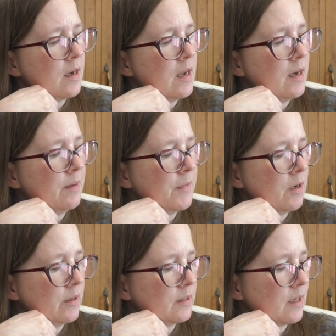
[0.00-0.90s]
And I'm
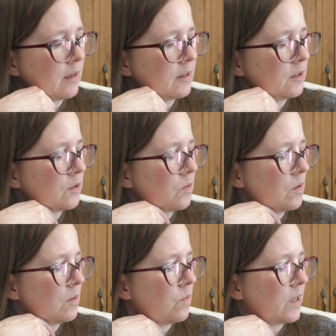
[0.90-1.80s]
not exactly
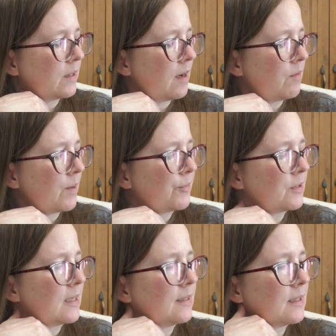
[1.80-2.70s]
sure what that
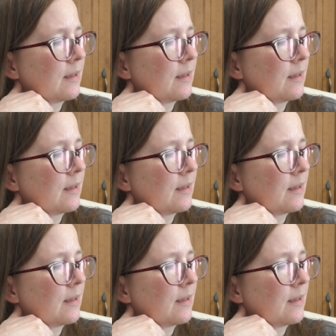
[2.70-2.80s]
represents.